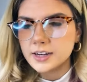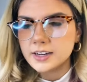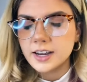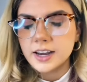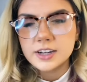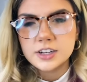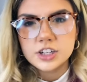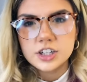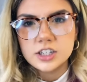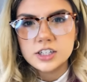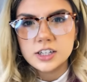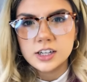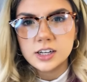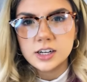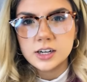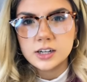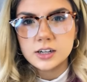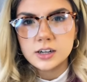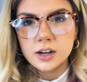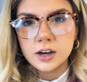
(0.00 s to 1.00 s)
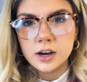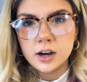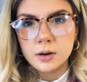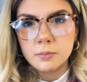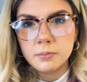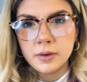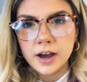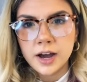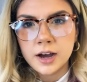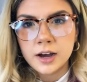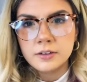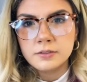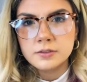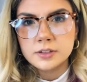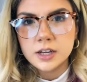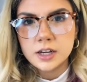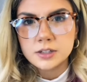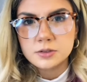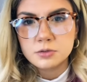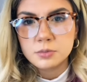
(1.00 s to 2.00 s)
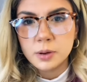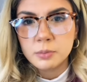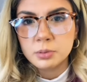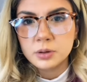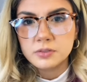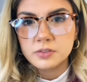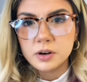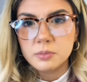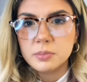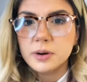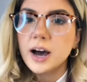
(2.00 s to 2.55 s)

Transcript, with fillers: Yeah, she did um, have sex with my boyfriend,